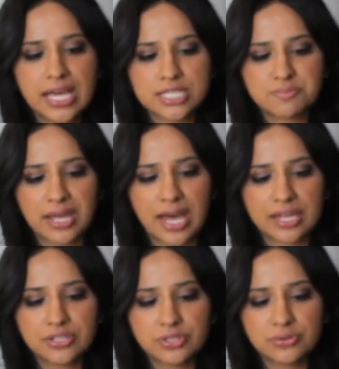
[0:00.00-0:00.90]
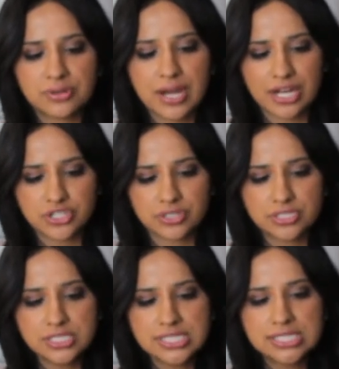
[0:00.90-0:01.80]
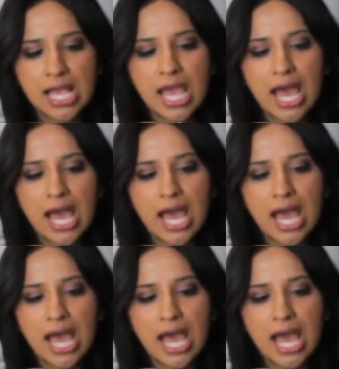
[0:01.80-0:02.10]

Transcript: It's by Andalou Naturals.